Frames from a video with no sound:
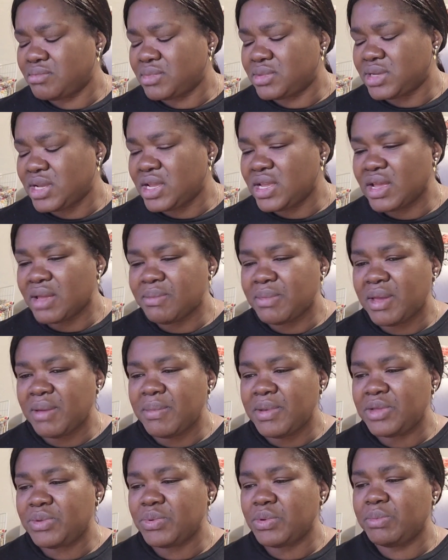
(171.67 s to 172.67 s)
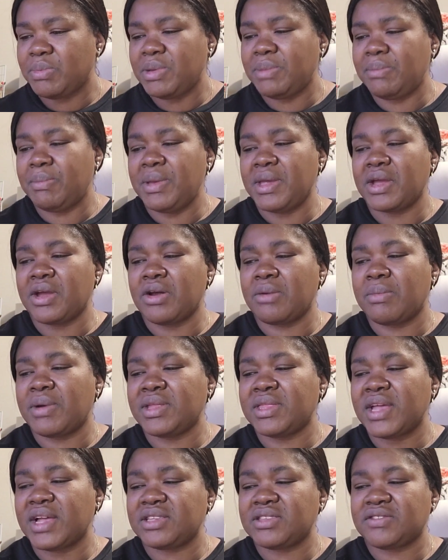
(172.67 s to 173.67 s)
thinking maybe it would be bigger, but
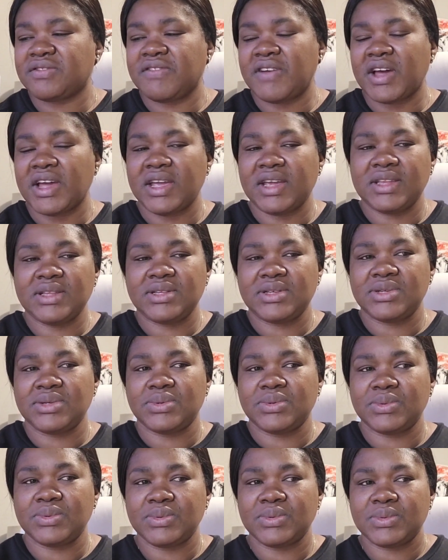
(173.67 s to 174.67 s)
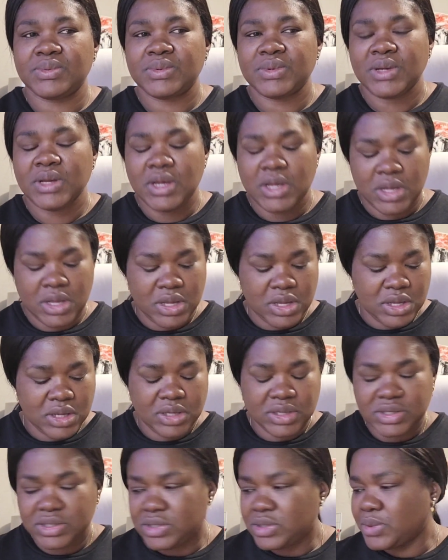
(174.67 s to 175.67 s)
that's fine too.
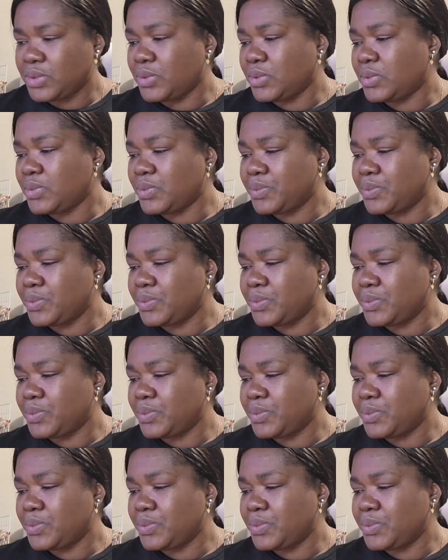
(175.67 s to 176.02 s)
So